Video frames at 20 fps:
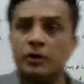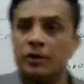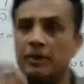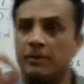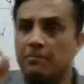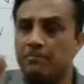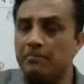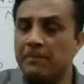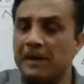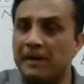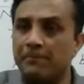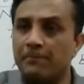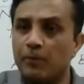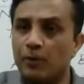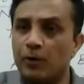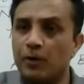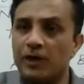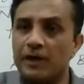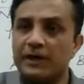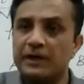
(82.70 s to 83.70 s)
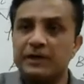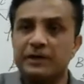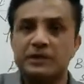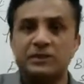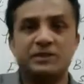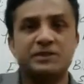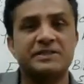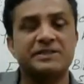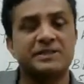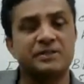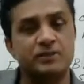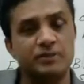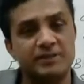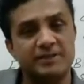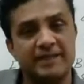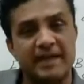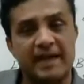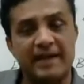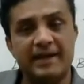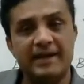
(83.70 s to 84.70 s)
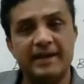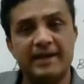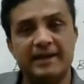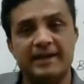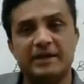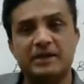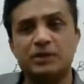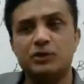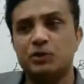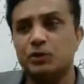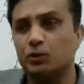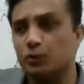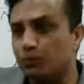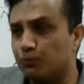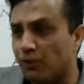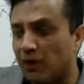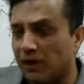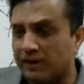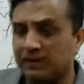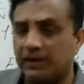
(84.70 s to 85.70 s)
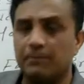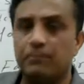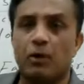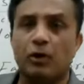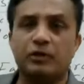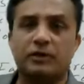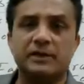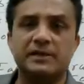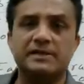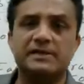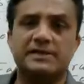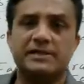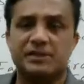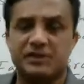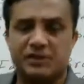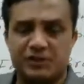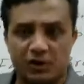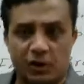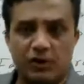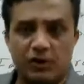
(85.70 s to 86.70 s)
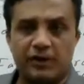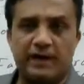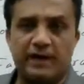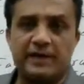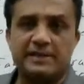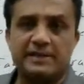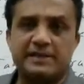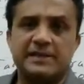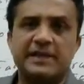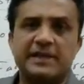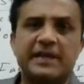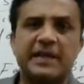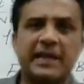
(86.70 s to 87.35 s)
milk powder to salad to water bottles, chocolates,